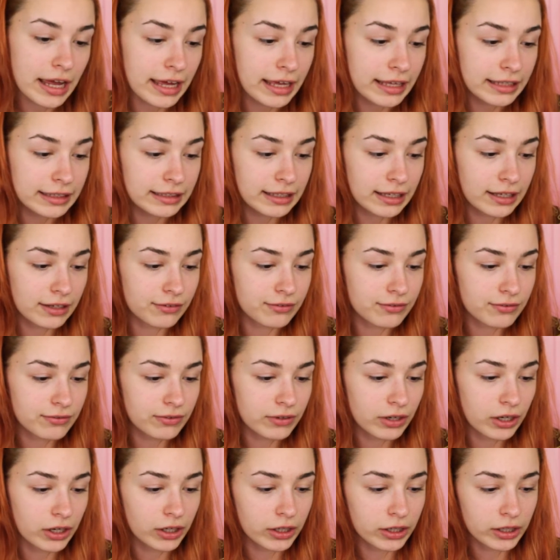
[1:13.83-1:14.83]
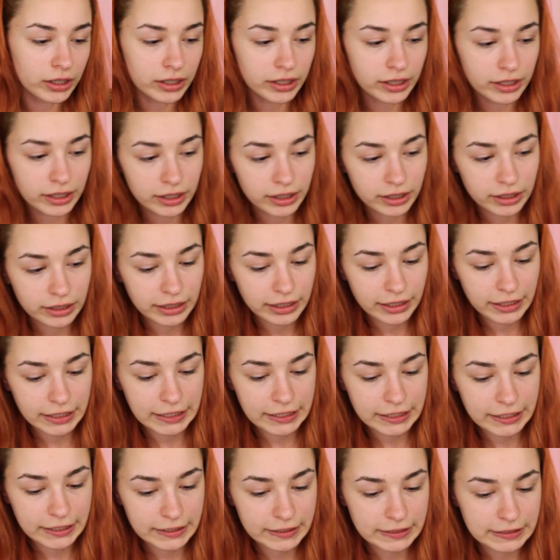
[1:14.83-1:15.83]
and if I
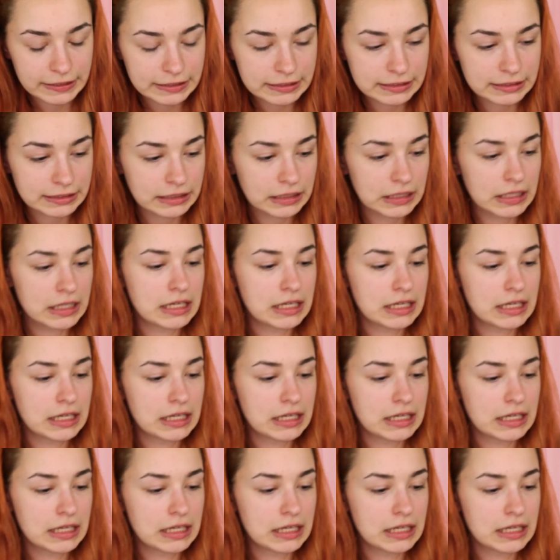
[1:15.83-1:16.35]
can